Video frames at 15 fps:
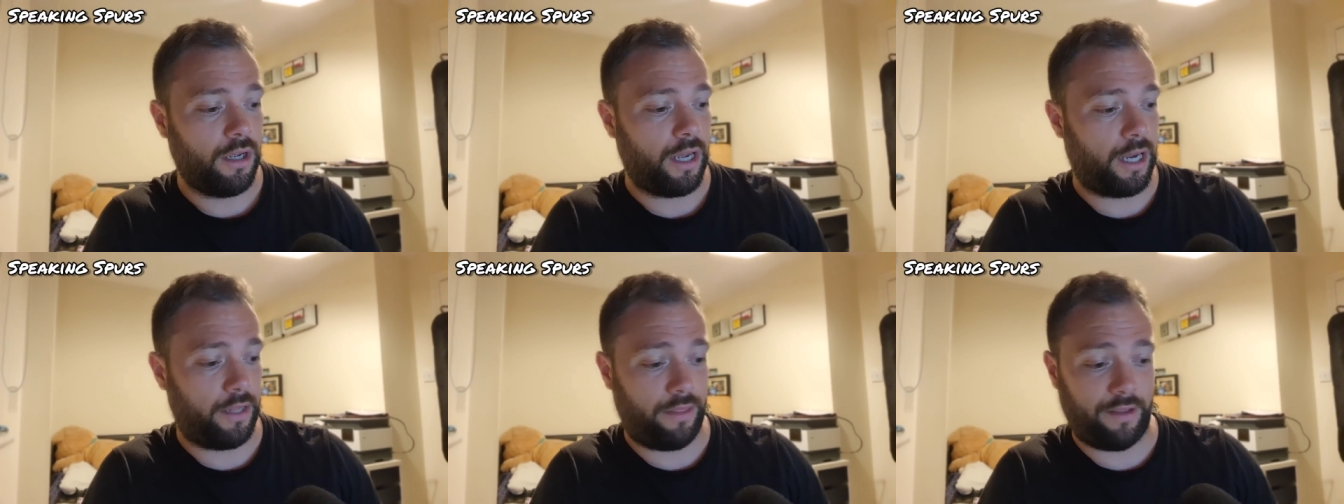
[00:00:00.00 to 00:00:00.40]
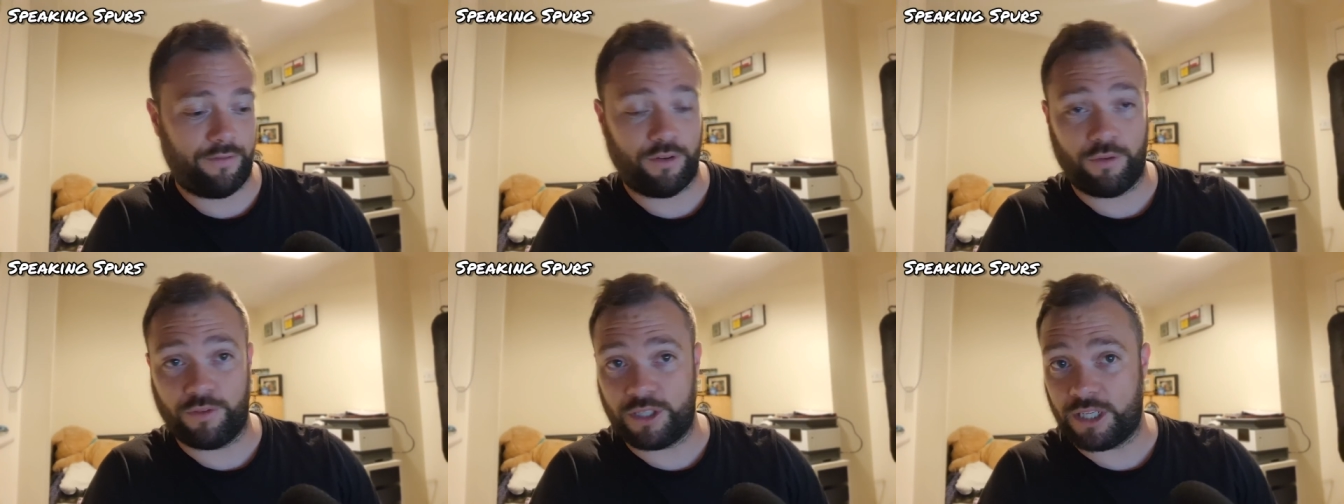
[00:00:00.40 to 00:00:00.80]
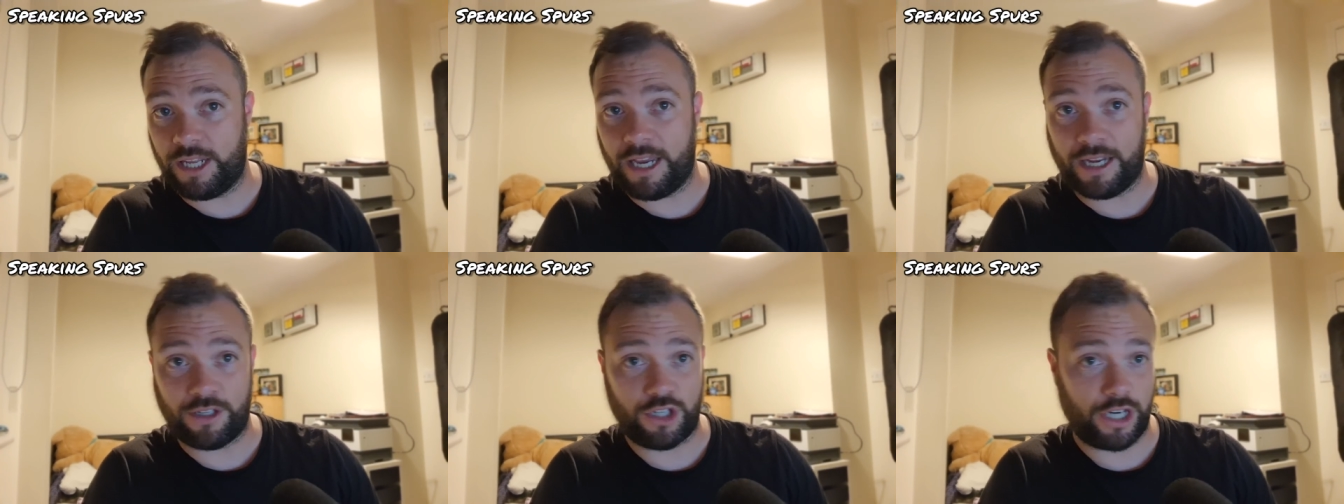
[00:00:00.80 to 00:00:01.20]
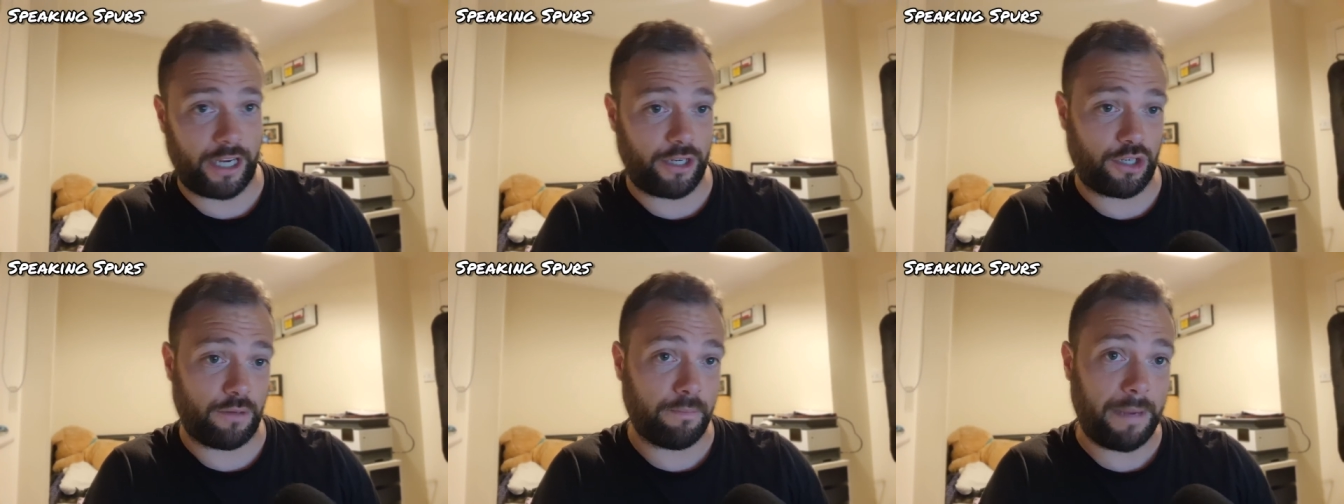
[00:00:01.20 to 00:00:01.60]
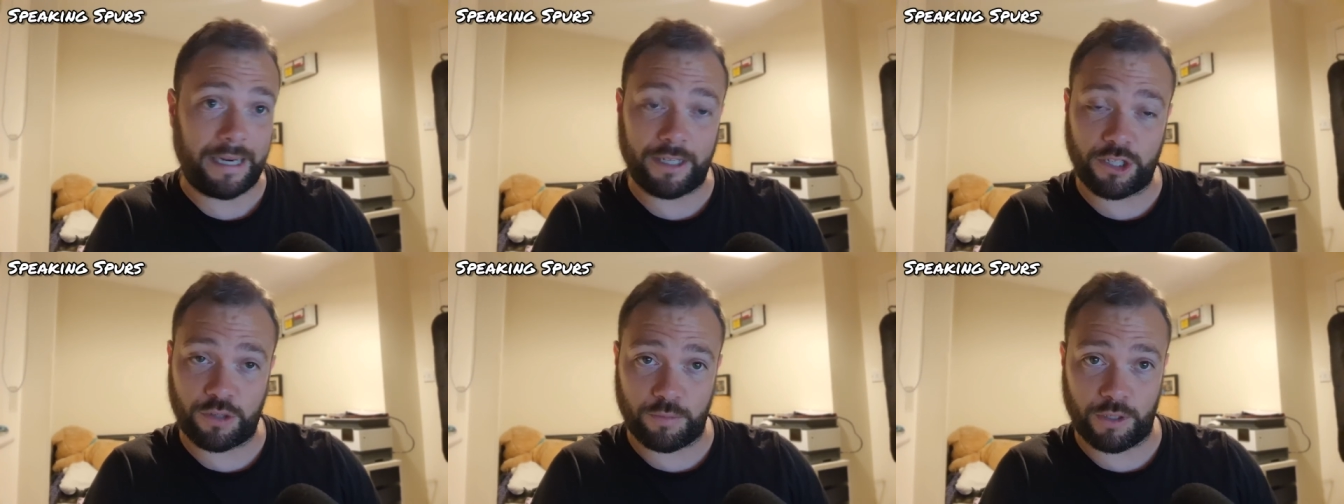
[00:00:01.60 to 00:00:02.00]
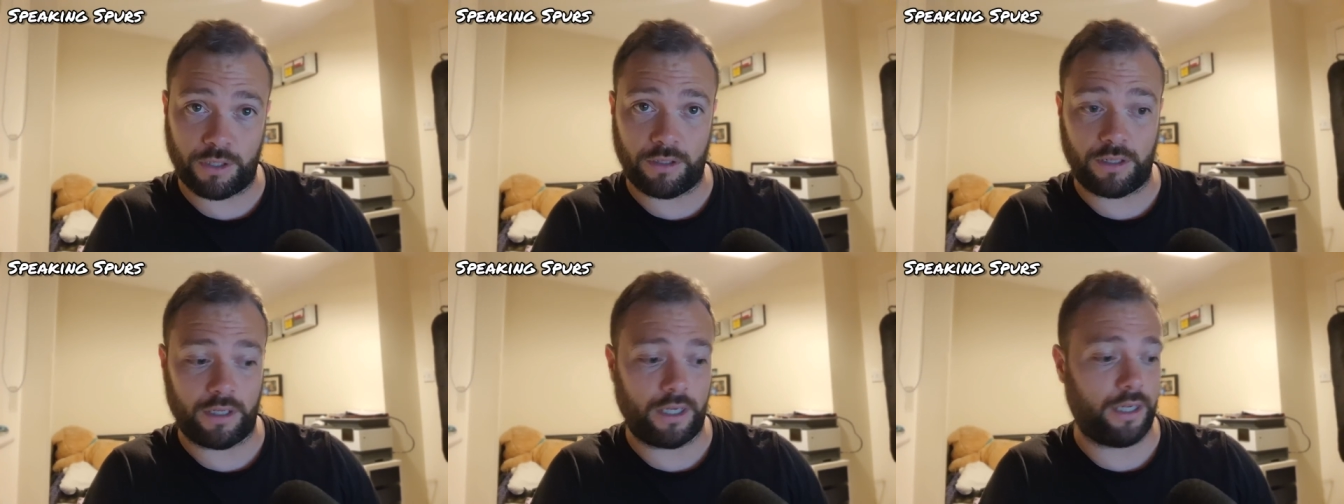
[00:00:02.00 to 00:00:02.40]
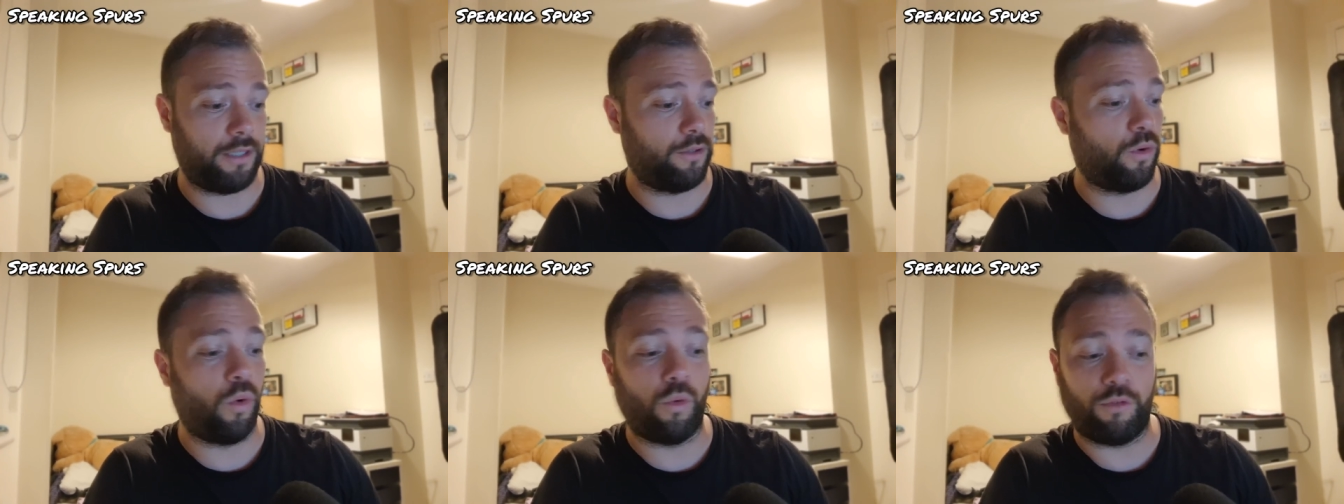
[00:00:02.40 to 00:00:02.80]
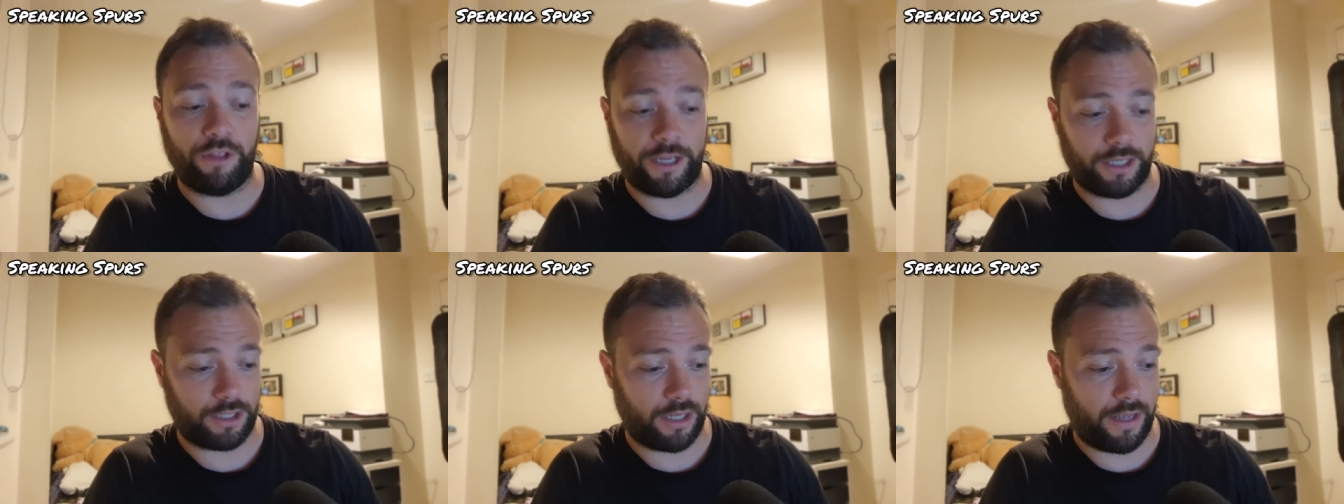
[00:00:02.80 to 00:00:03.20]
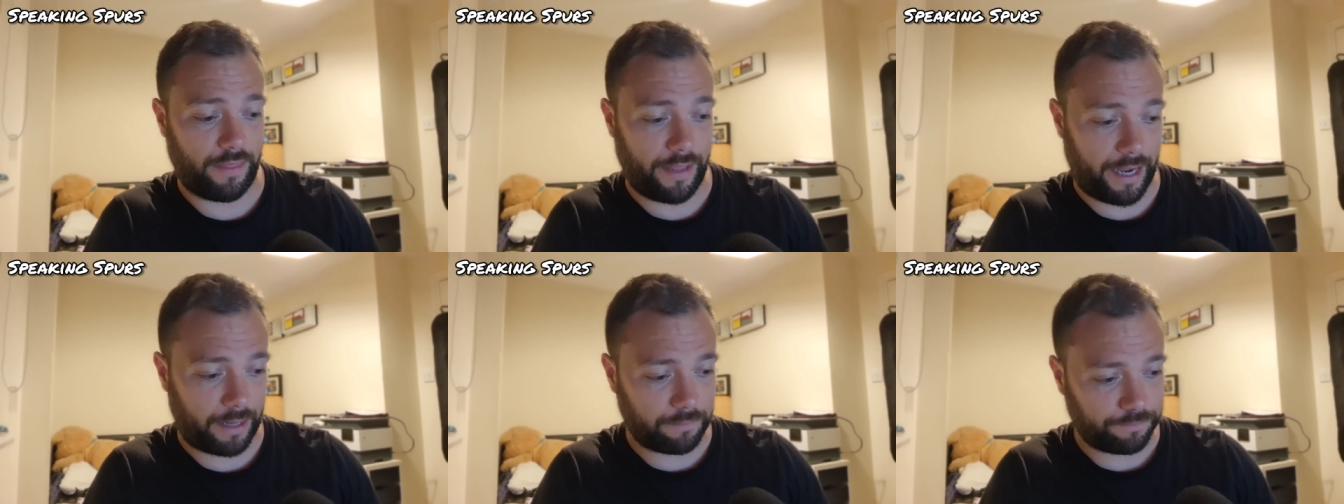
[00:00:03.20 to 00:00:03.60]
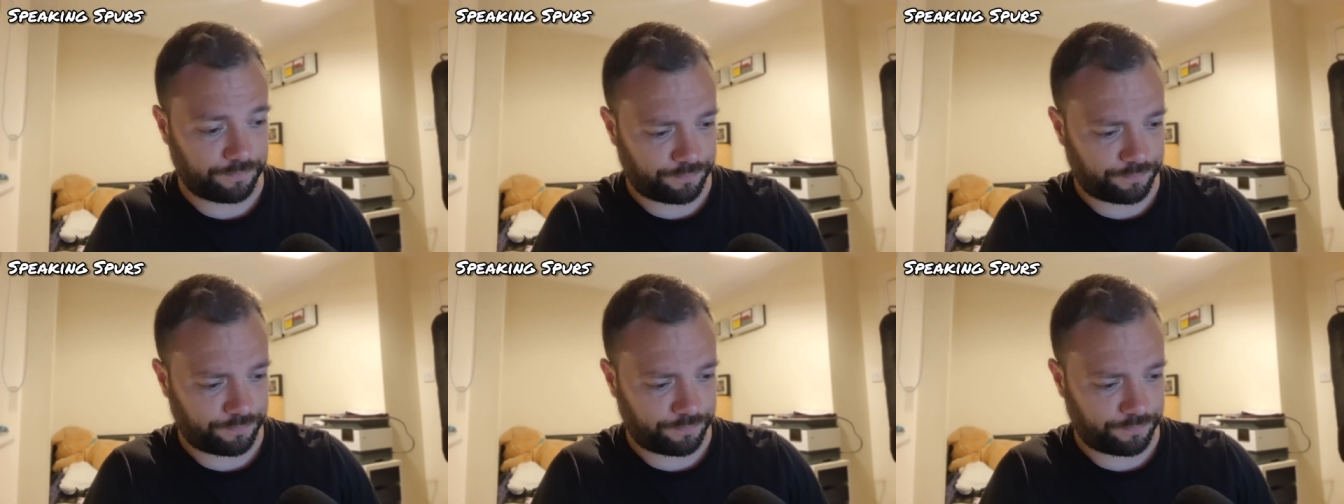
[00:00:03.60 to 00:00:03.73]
And they've obviously had change in management and all things like that.